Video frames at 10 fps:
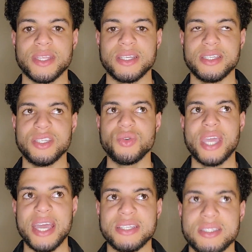you
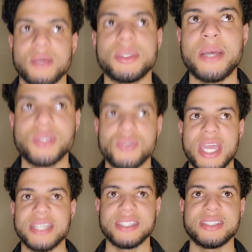can't, sometimes you
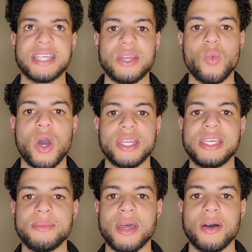can't just send one
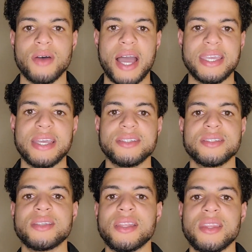email. I can't
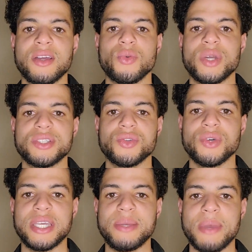just send the original
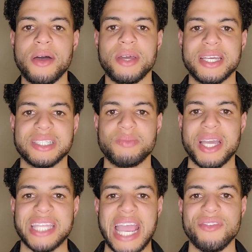email and
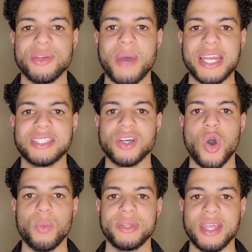expect everybody to
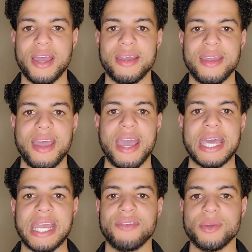open that
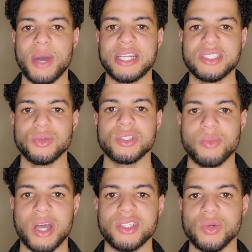and everybody to
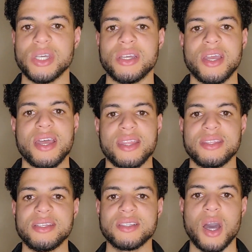respond to it.
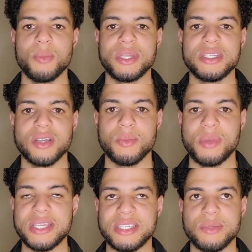These companies are
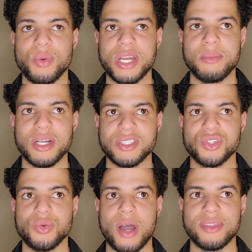busy pretty much
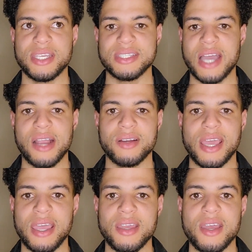throughout the entire
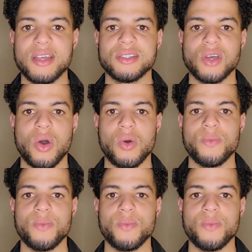day. So